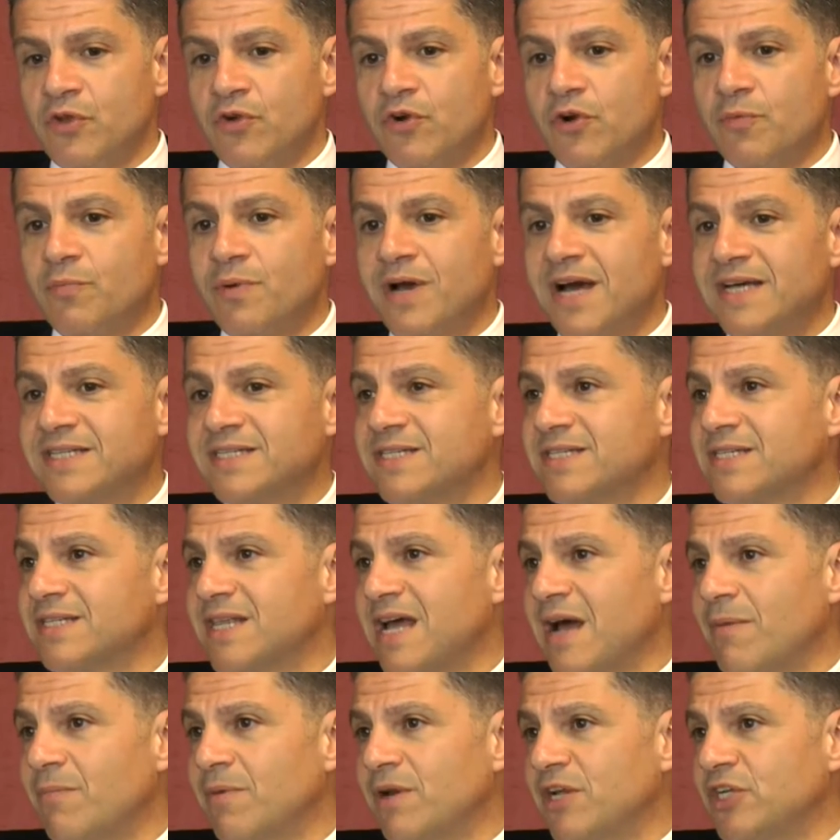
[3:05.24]
Europe, has
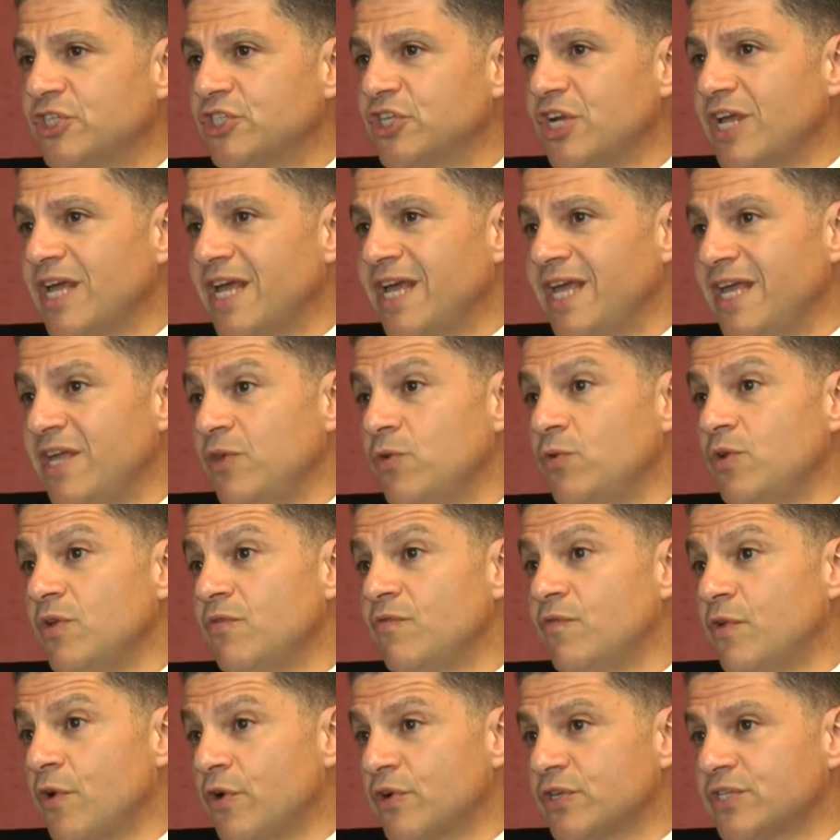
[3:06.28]
established a
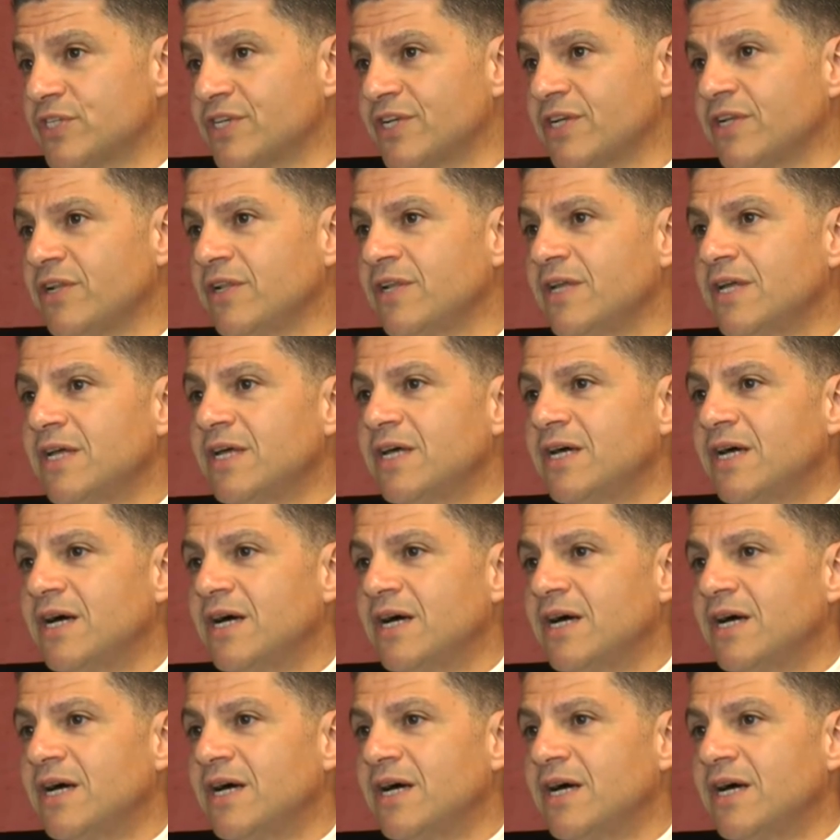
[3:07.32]
universal